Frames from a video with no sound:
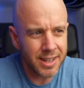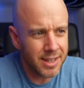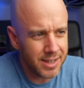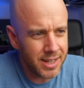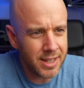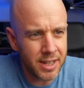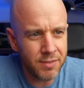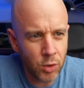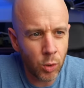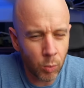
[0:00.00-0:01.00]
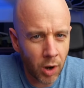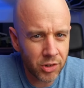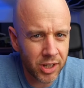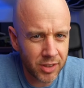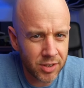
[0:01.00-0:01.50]
indeed, if you're
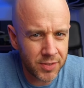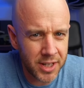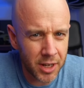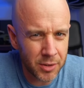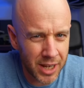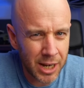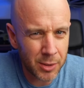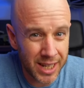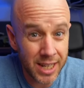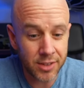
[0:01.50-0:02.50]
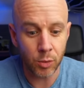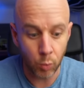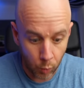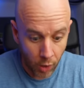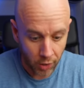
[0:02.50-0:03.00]
watching this video now, either
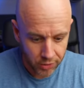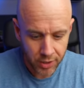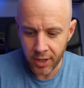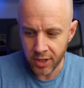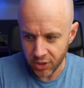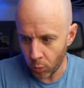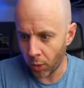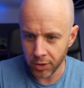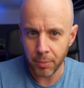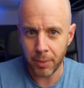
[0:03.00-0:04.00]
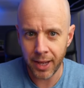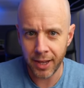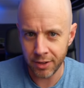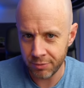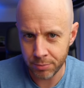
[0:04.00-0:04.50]
one, you want a
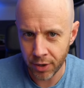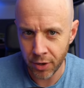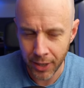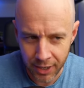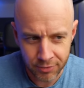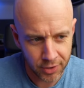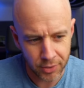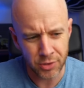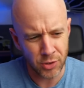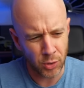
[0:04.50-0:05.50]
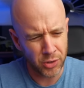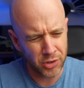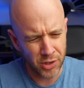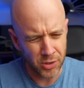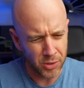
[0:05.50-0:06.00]
pair of pro headphones, or
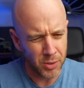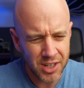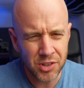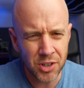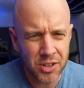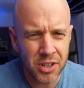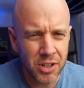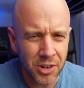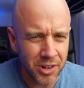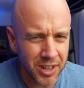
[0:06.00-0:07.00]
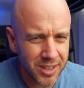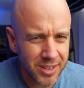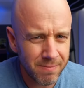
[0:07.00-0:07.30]
two, you're just curious.